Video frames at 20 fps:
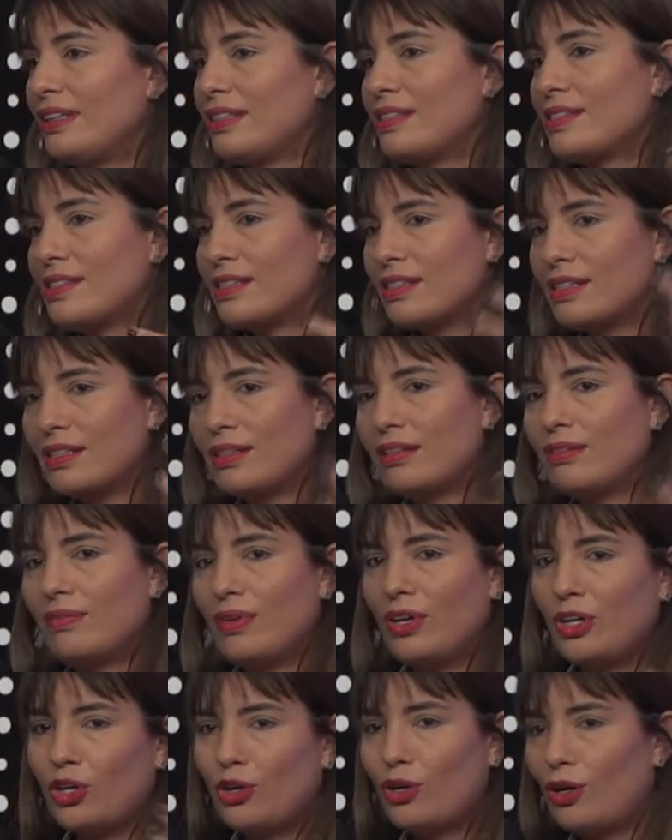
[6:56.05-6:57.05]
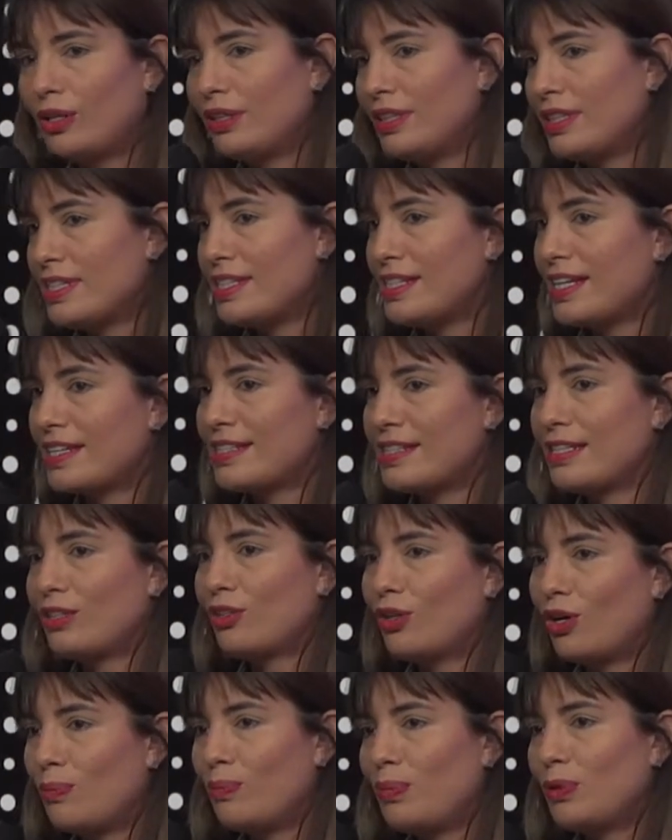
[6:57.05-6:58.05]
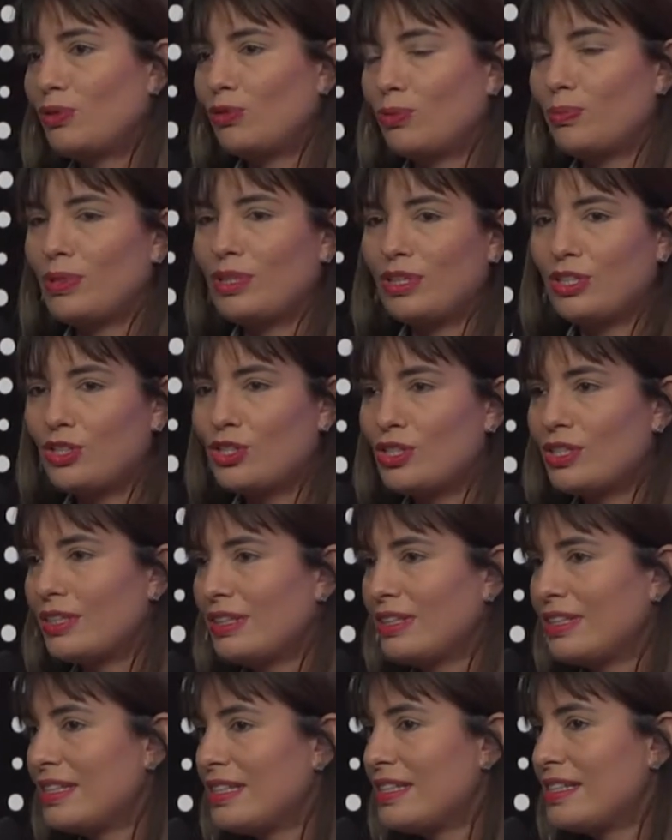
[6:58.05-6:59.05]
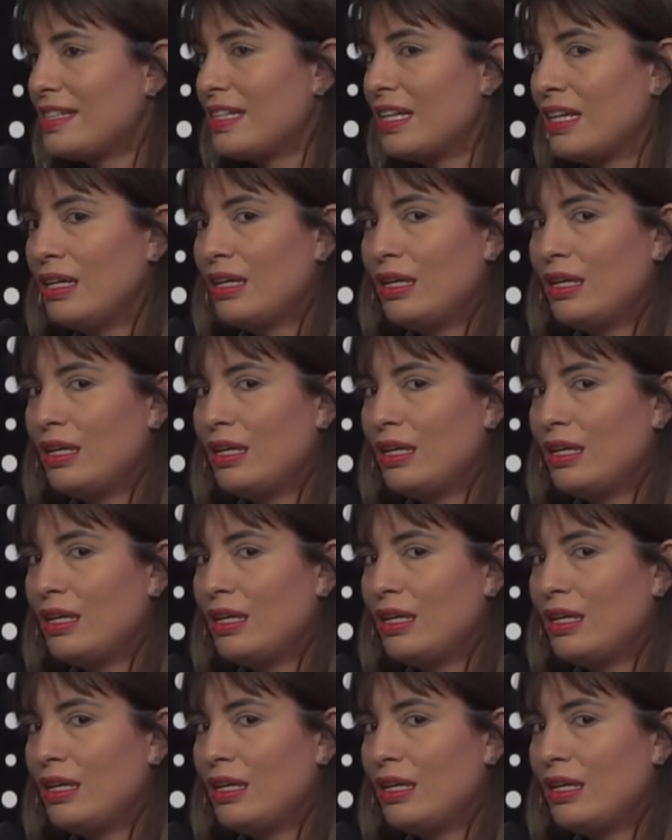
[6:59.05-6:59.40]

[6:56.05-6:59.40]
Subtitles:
It's a very hot and sexy topic to be digitalized,